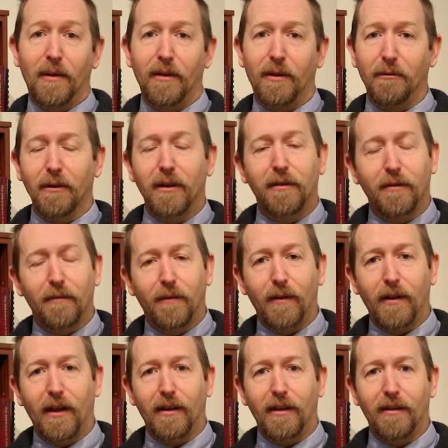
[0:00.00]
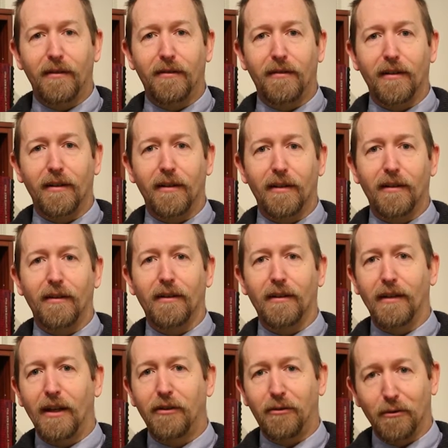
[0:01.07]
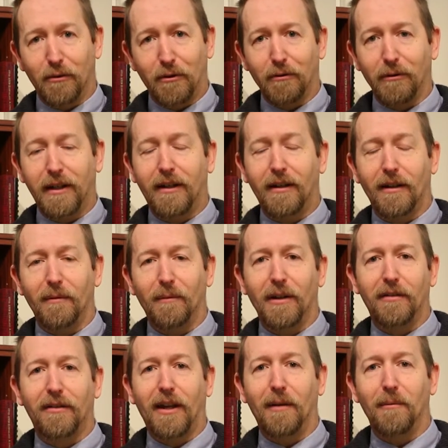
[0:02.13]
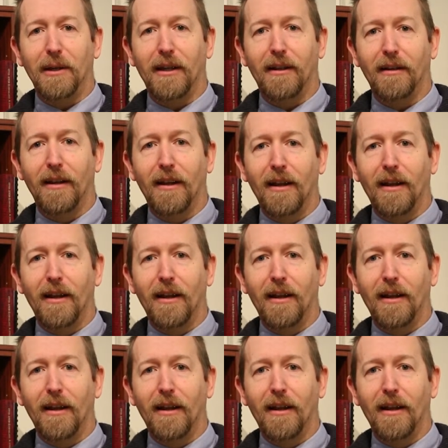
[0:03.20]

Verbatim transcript: The reason for that is the, the national curriculum that's come out